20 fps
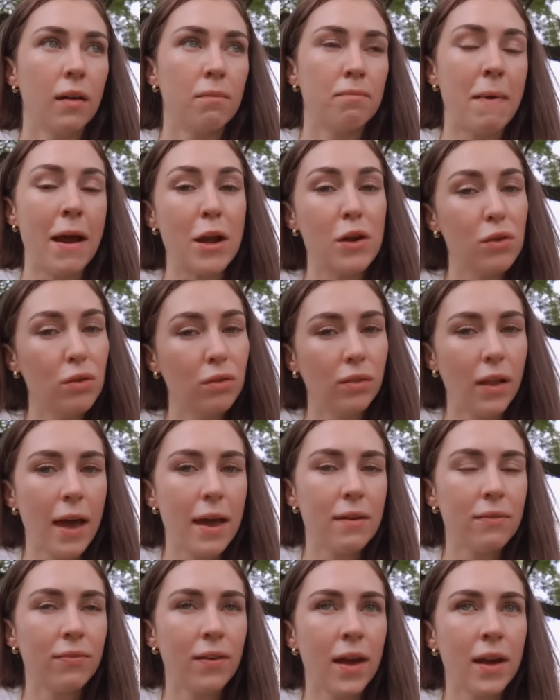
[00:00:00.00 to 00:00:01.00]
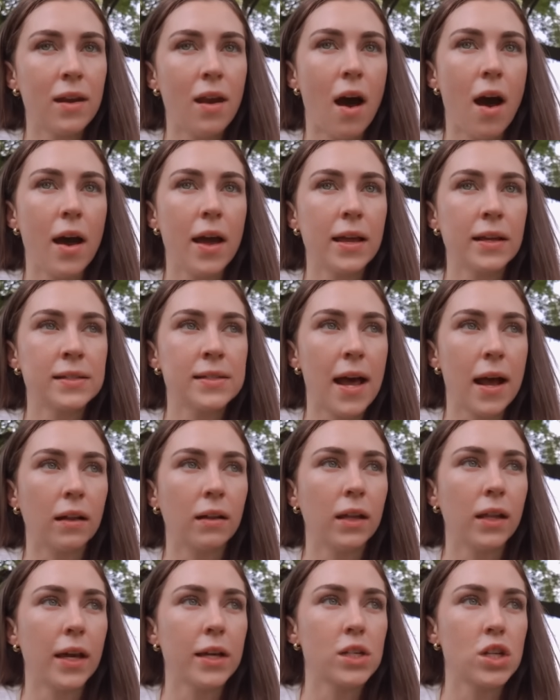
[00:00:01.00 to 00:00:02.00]
my new life and not
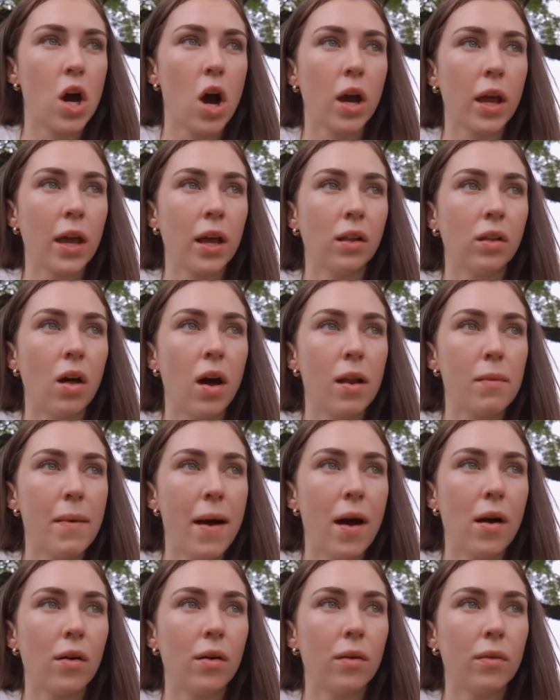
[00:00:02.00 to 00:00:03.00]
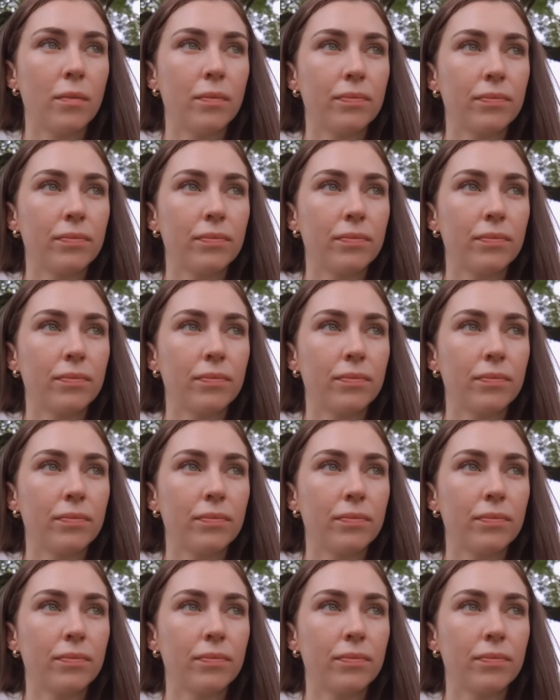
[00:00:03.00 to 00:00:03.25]
exactly like talking a lot about